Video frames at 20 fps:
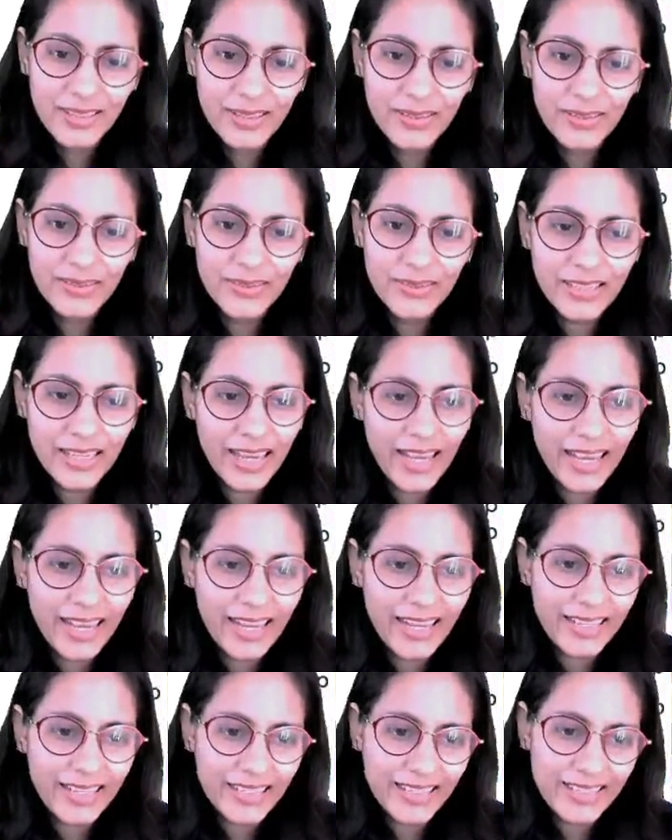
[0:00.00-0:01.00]

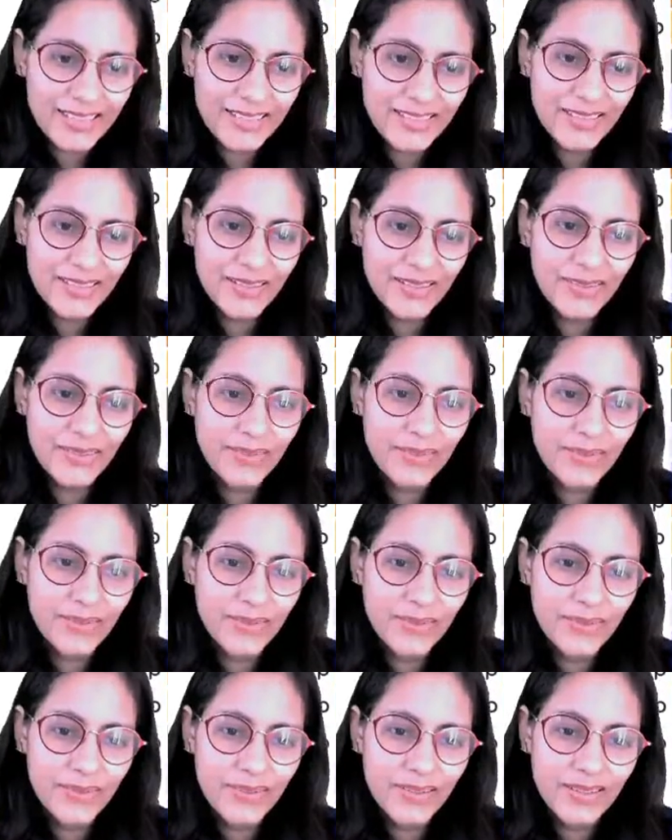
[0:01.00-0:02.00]
Okay,
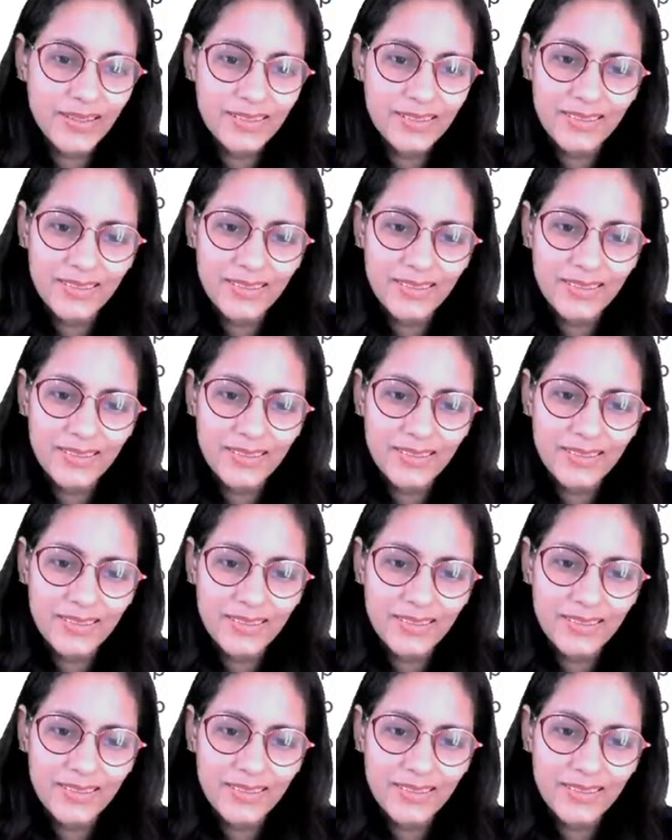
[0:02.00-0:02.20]
so